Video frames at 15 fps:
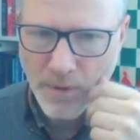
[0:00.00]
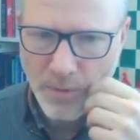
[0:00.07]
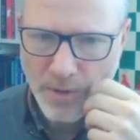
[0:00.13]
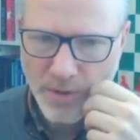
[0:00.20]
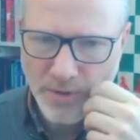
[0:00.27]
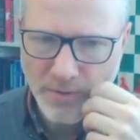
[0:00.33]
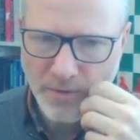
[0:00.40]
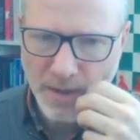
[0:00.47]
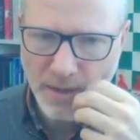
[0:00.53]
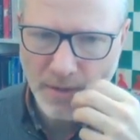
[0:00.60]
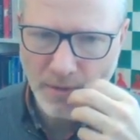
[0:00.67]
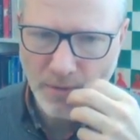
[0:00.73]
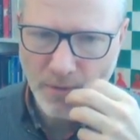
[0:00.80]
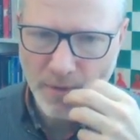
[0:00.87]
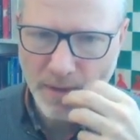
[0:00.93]
we should take a
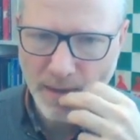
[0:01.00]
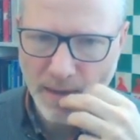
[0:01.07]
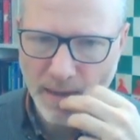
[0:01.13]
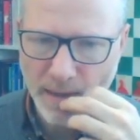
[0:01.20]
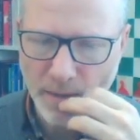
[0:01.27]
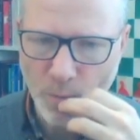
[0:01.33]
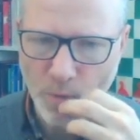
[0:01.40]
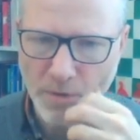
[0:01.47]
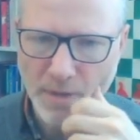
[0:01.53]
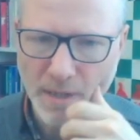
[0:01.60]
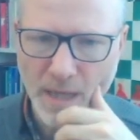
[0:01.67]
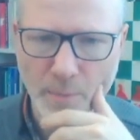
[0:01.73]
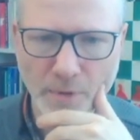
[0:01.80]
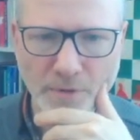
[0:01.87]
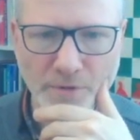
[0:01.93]
look at what
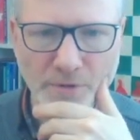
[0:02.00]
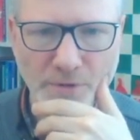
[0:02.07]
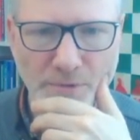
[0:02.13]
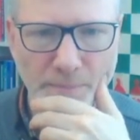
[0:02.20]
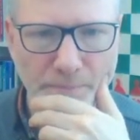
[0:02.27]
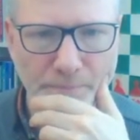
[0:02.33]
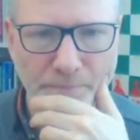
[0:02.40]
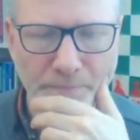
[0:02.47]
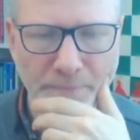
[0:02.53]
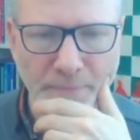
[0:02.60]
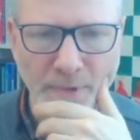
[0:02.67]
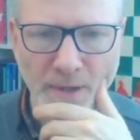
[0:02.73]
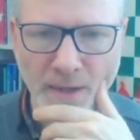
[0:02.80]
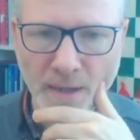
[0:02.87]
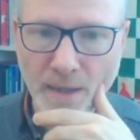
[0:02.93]
happens
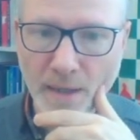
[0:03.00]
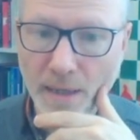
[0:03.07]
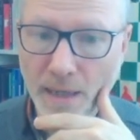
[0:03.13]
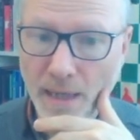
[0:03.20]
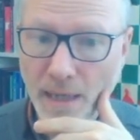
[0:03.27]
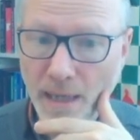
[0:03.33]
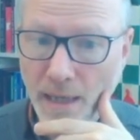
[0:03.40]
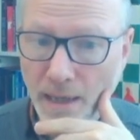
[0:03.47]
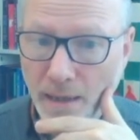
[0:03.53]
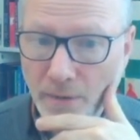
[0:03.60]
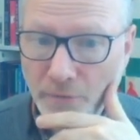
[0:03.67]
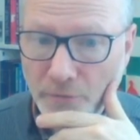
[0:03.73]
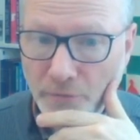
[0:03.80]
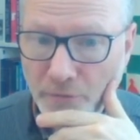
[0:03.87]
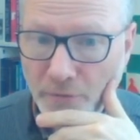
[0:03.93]

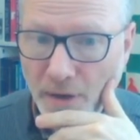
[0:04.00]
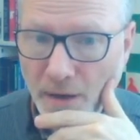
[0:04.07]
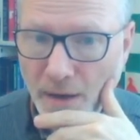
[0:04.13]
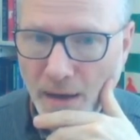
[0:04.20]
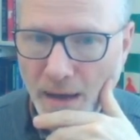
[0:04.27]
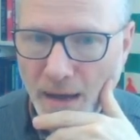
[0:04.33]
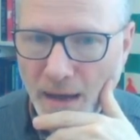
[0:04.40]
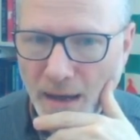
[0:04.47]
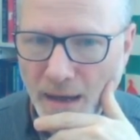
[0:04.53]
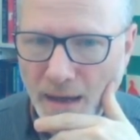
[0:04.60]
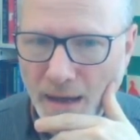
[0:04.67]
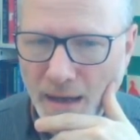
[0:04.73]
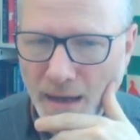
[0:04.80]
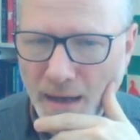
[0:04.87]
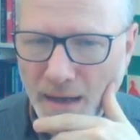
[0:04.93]
if
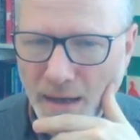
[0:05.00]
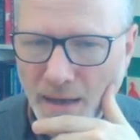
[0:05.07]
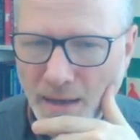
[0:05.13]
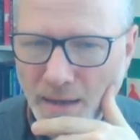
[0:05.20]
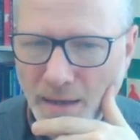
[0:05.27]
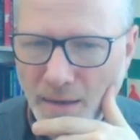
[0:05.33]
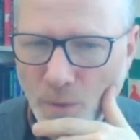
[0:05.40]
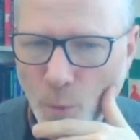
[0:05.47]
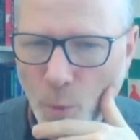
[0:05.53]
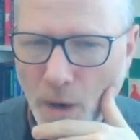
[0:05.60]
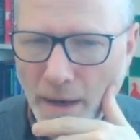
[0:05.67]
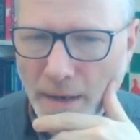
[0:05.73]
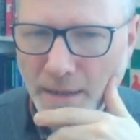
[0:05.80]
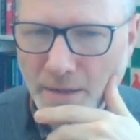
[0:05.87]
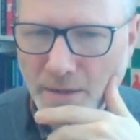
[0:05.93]

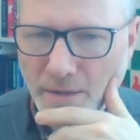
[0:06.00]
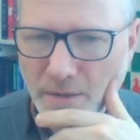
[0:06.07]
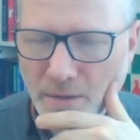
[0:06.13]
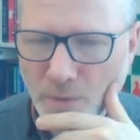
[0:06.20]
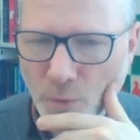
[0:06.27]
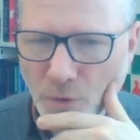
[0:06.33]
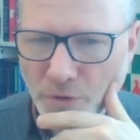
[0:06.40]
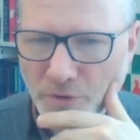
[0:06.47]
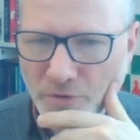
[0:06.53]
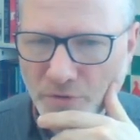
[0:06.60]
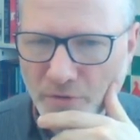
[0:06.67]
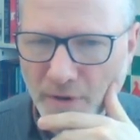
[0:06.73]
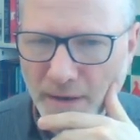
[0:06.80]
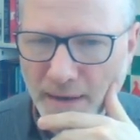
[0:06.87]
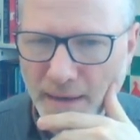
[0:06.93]
white would
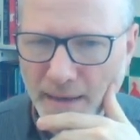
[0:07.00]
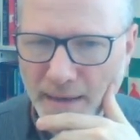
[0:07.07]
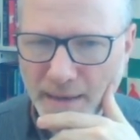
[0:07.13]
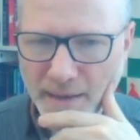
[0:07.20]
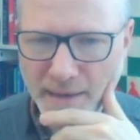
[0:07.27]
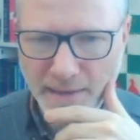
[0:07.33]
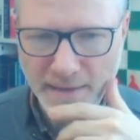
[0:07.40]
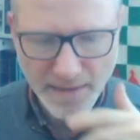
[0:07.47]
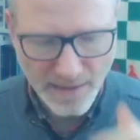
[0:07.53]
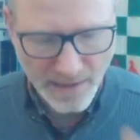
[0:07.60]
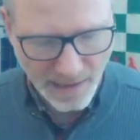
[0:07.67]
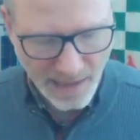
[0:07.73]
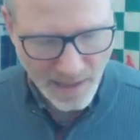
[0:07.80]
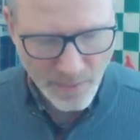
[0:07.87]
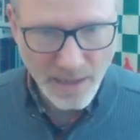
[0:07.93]
try and
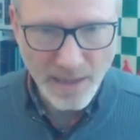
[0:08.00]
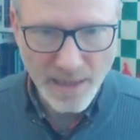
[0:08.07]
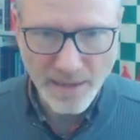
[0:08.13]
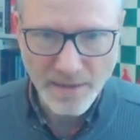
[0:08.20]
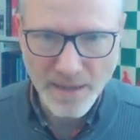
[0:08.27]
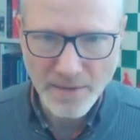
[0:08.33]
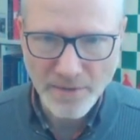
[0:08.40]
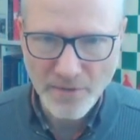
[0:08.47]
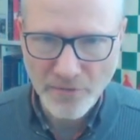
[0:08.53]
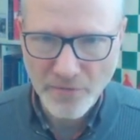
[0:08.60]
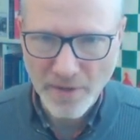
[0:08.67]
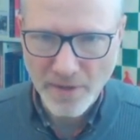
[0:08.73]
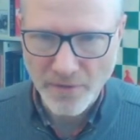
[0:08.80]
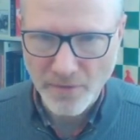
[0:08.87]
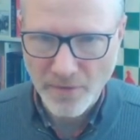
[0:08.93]
eliminate that
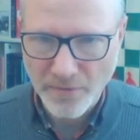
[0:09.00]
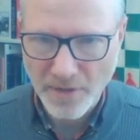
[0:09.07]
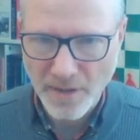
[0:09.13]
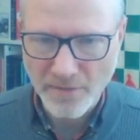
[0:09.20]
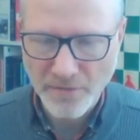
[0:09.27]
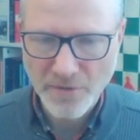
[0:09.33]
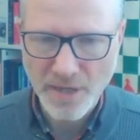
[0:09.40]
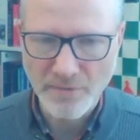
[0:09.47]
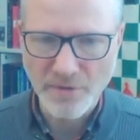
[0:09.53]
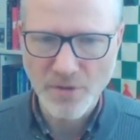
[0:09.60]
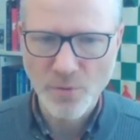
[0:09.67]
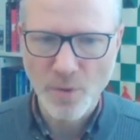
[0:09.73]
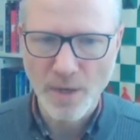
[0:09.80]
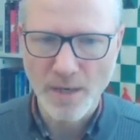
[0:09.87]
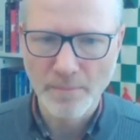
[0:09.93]
defender of the f7
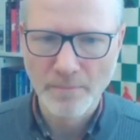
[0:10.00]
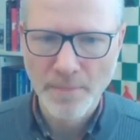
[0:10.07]
square.